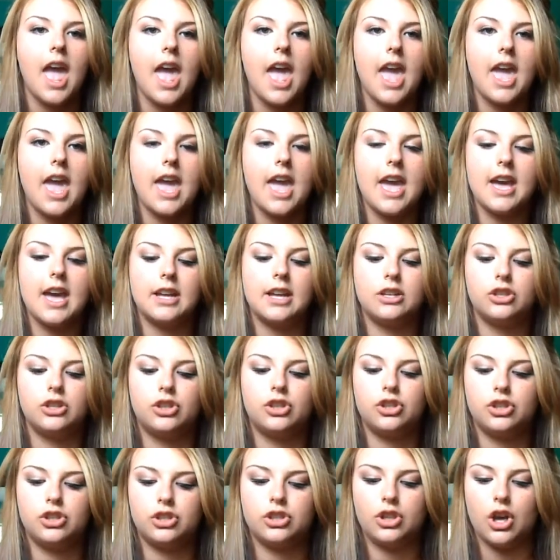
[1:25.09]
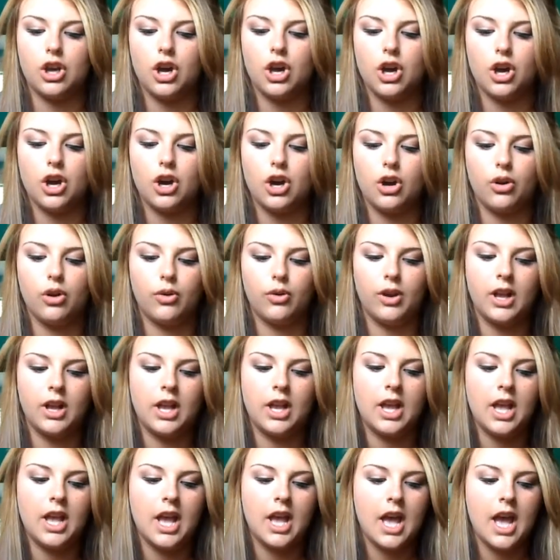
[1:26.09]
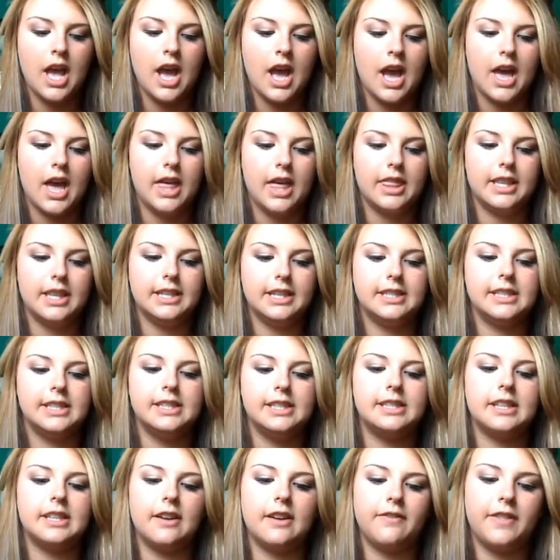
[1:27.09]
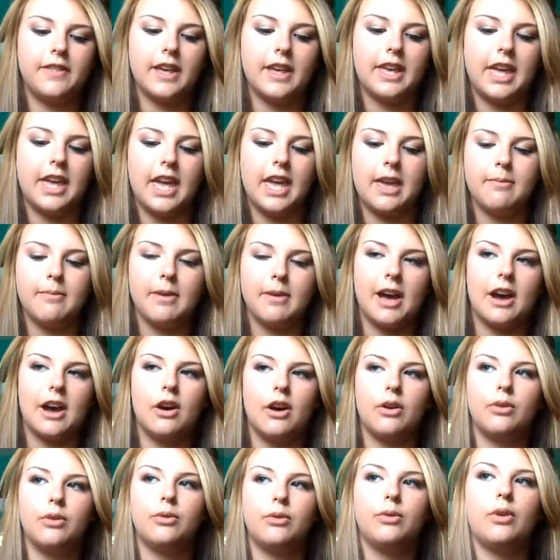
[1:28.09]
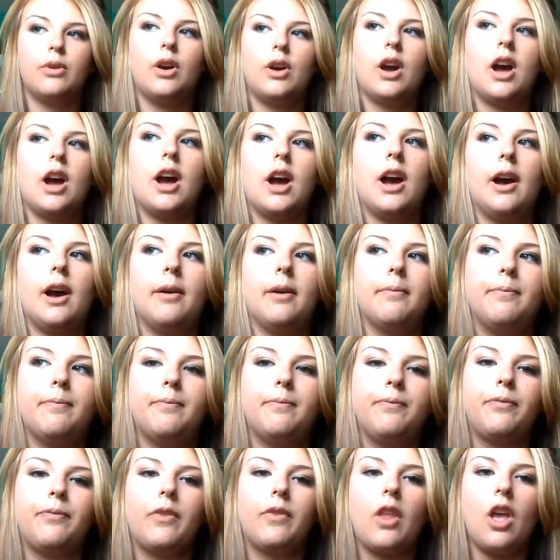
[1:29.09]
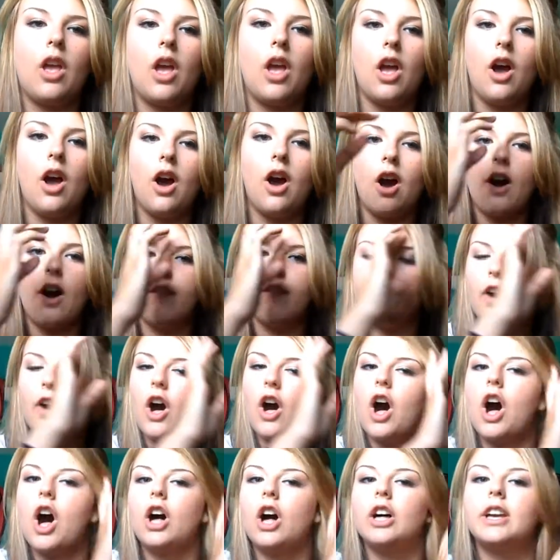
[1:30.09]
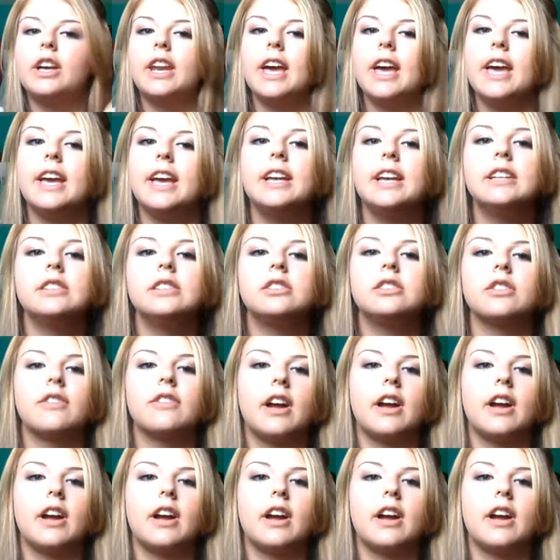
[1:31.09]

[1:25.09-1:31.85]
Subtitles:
And so this is stuff that came out on the holidays,